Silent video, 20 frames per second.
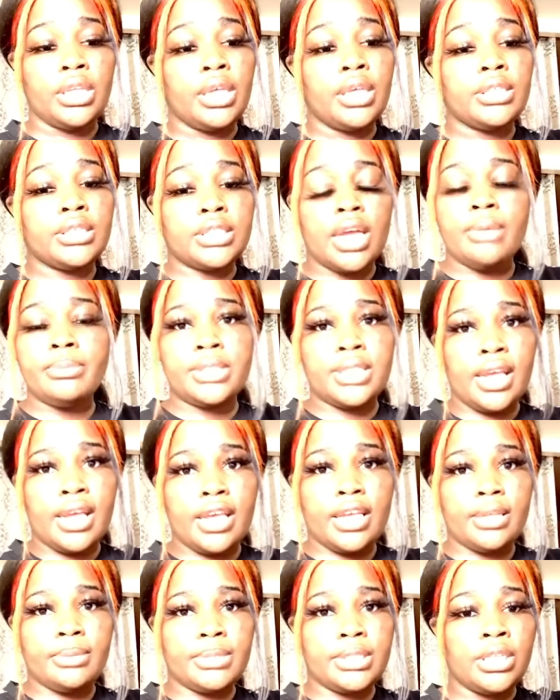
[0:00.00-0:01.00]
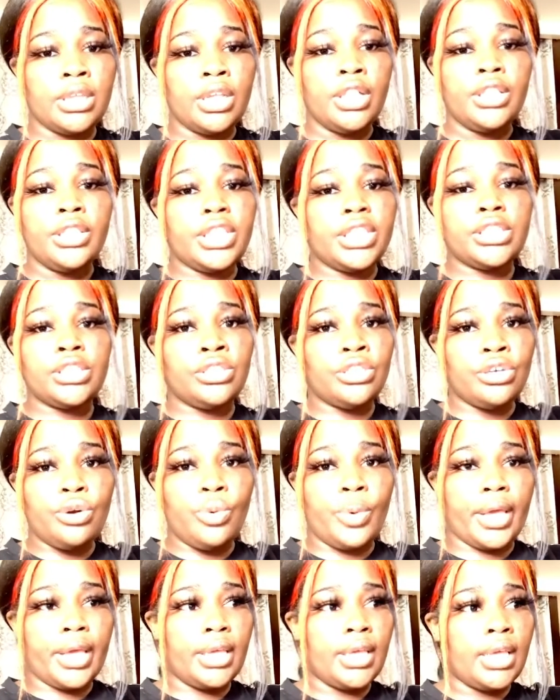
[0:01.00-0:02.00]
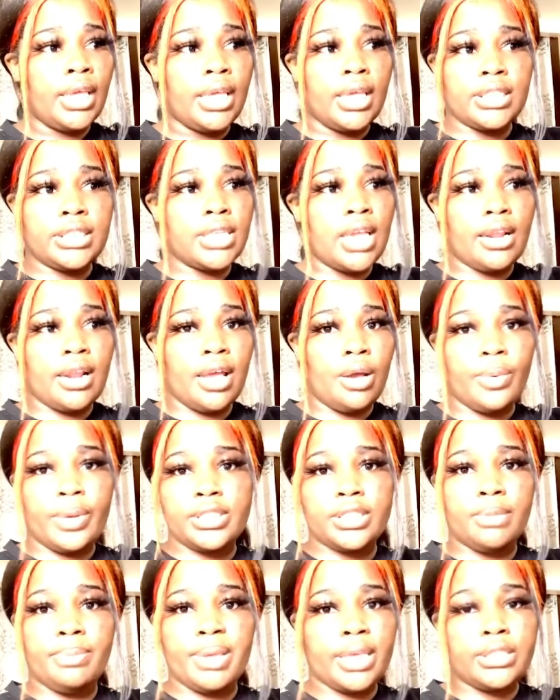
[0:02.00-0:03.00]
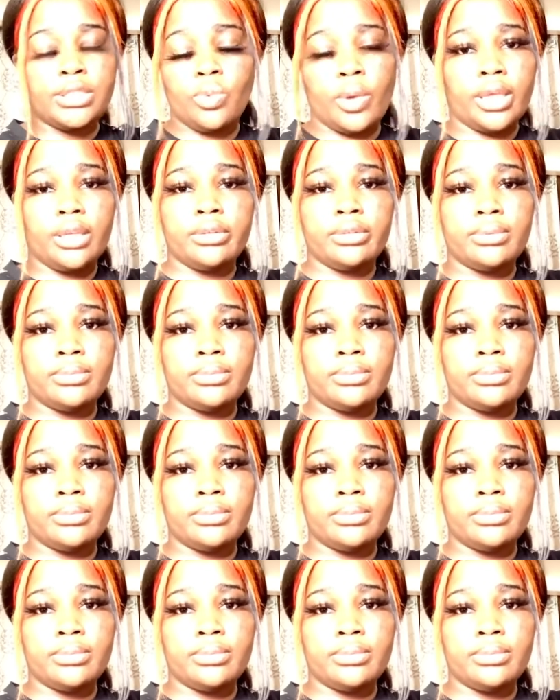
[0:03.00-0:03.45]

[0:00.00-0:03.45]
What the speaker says: Sometimes this new way is not always the best way.